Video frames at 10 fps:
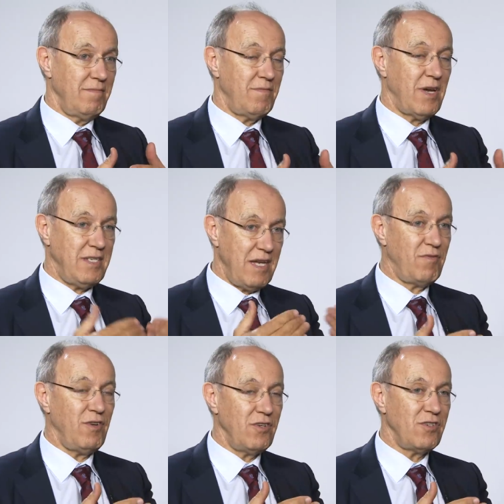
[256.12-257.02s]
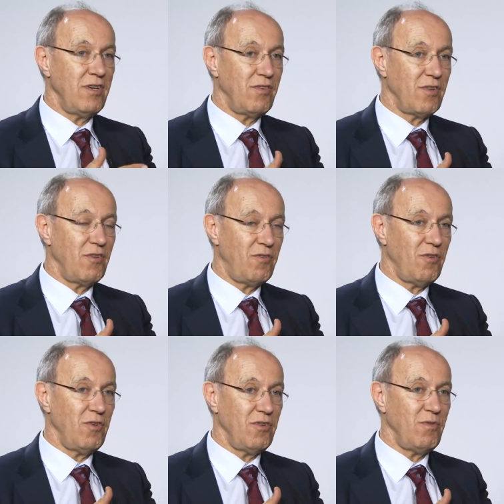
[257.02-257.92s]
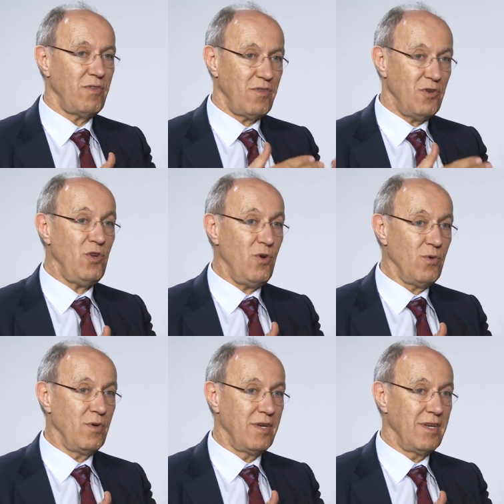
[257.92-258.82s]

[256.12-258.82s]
By definition it's concerned with the new,